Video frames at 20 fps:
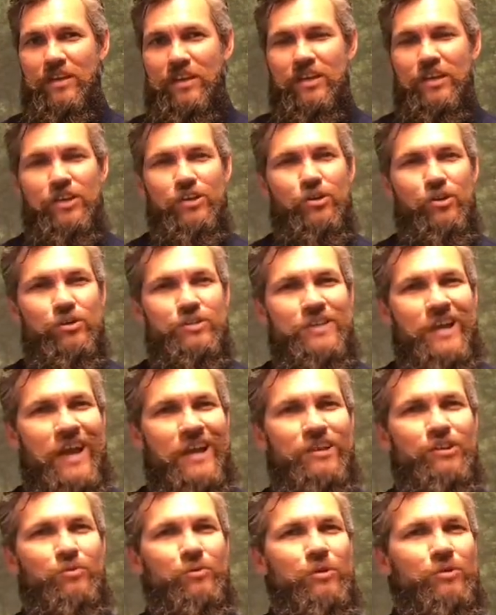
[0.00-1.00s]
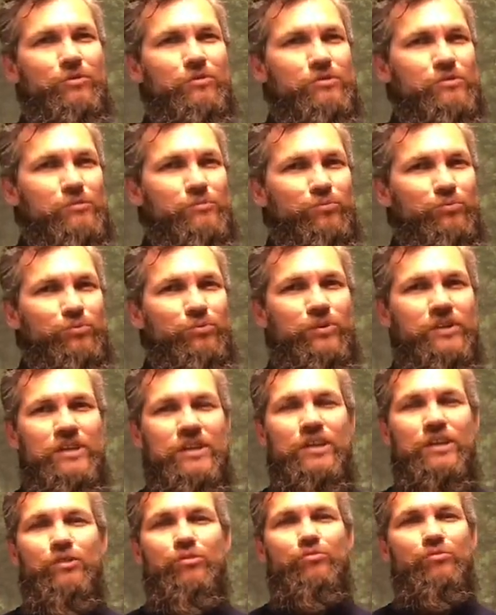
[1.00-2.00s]
You know, Daniel went through some
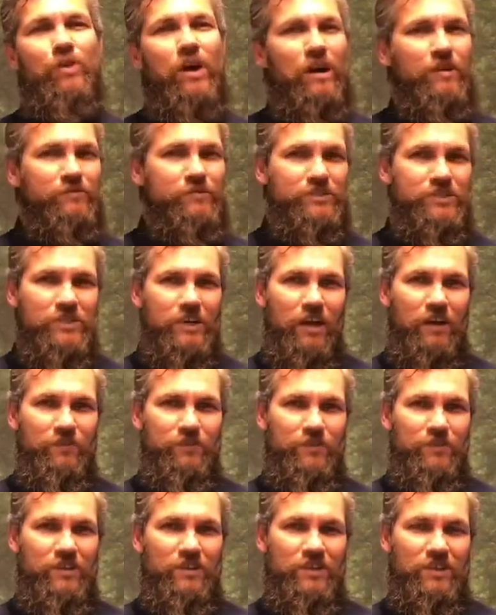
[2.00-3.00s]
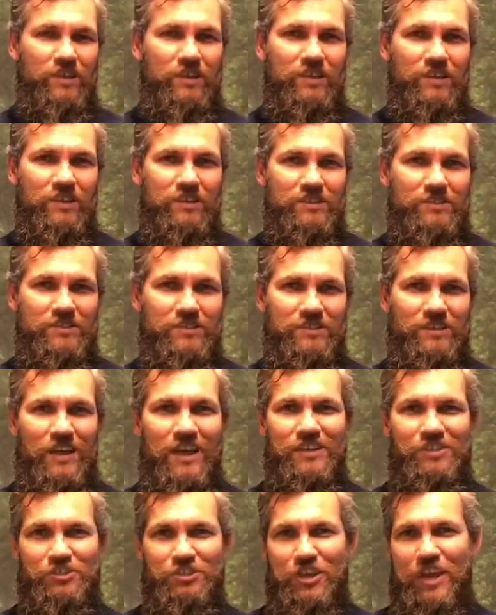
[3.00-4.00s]
pretty rough stuff in his
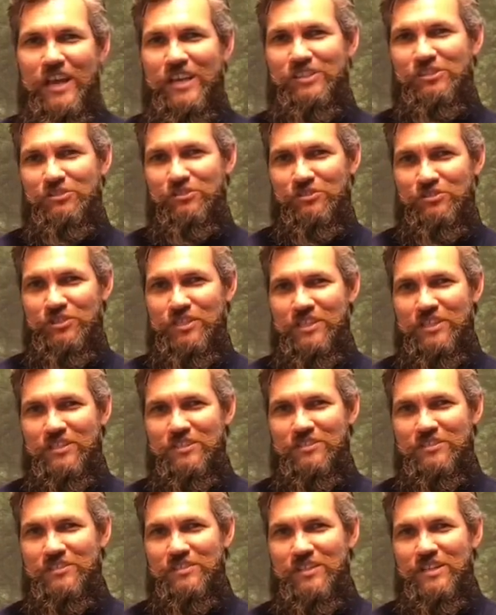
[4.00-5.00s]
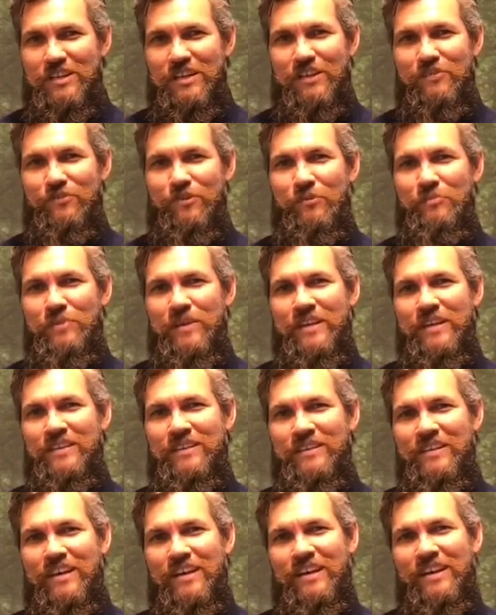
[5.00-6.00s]
educational years, from
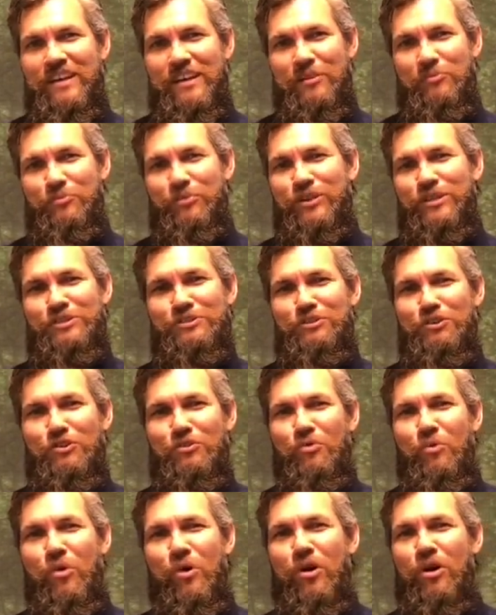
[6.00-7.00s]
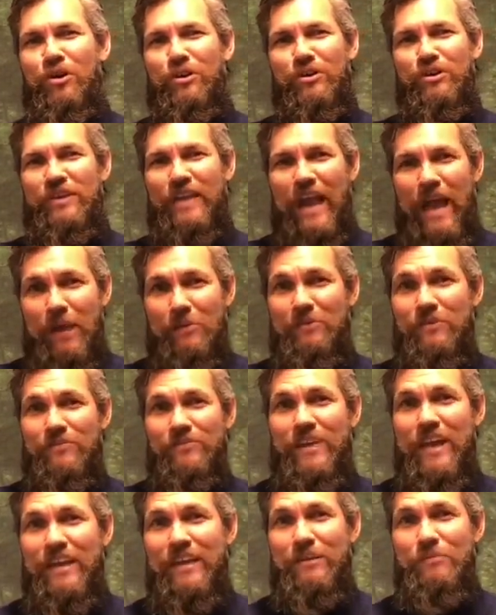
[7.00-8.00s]
being a prisoner of war or captive
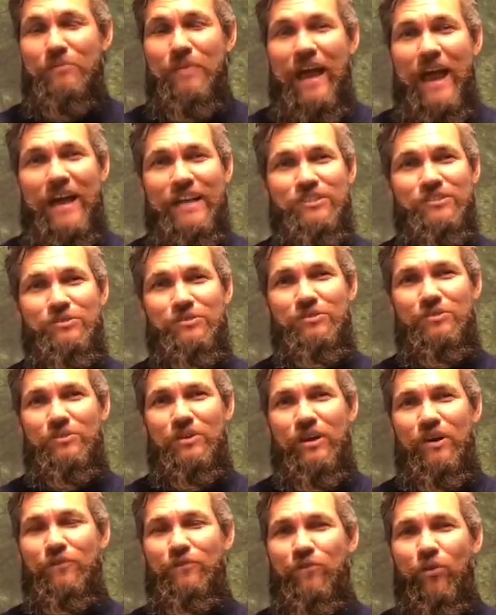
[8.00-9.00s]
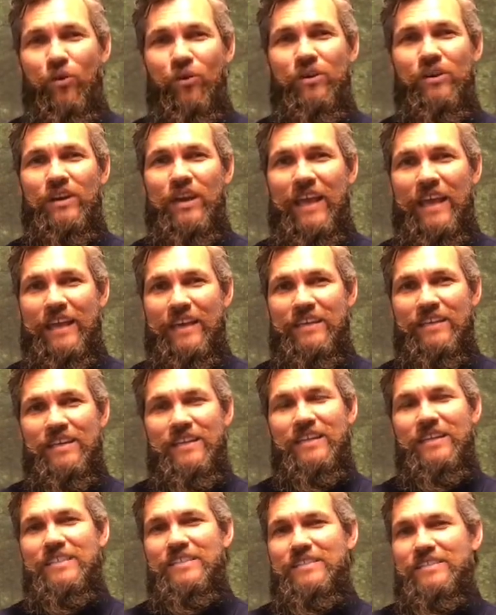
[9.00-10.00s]
taken back to a foreign land,
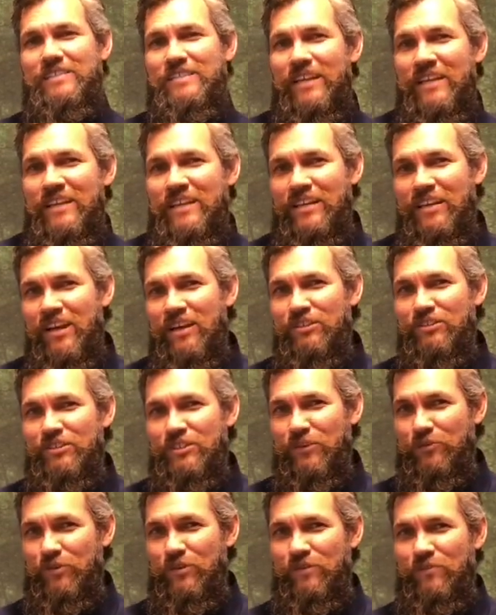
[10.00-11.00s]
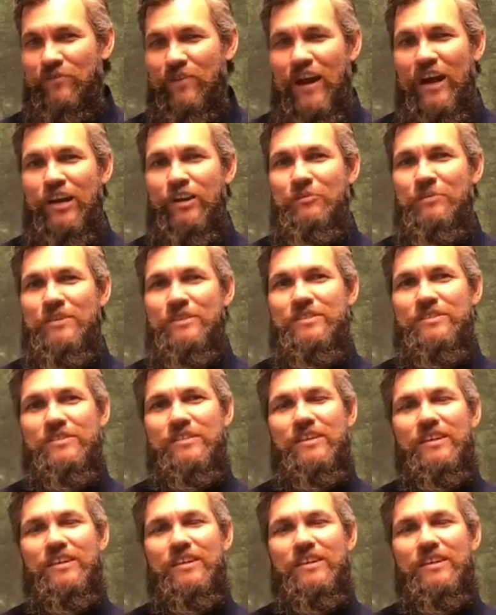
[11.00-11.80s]
studying under different environments,